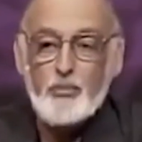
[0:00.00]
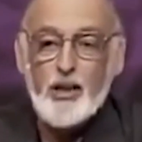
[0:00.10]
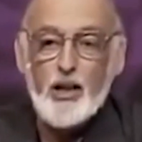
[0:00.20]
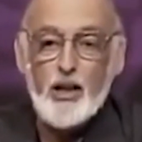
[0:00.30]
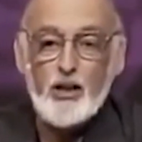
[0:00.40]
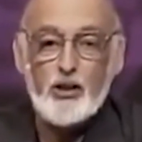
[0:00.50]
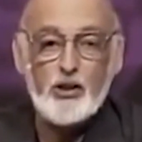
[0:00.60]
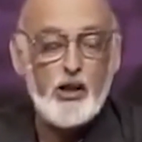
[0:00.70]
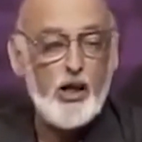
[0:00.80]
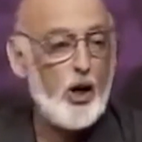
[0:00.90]

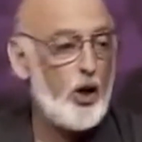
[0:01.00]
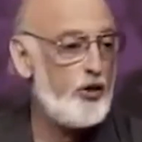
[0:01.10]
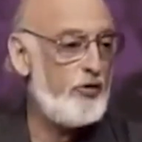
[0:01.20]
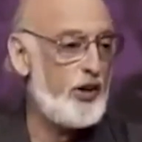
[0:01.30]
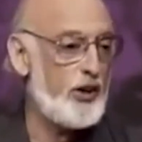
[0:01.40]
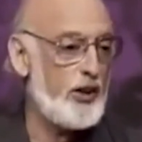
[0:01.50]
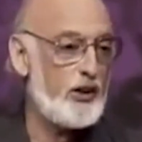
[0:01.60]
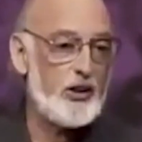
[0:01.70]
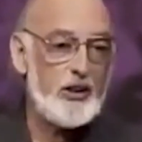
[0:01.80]
because hurt feelings